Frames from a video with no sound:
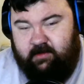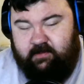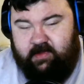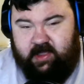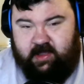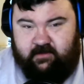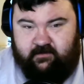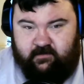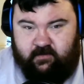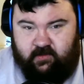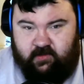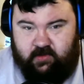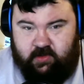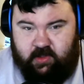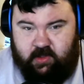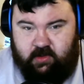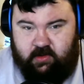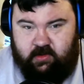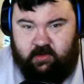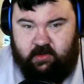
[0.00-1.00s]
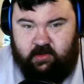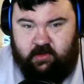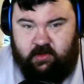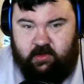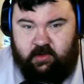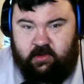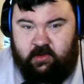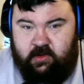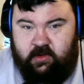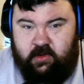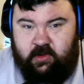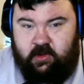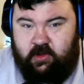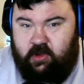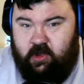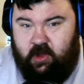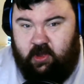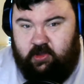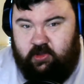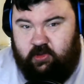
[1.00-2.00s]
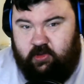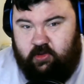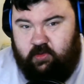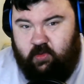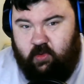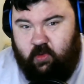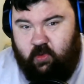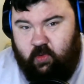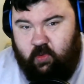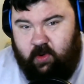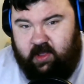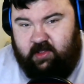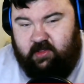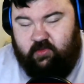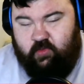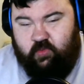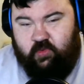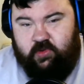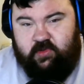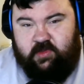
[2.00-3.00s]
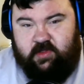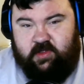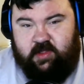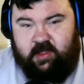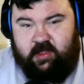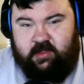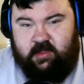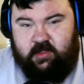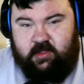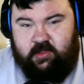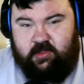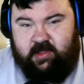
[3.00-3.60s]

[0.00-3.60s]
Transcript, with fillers: big for you. Are you always wanted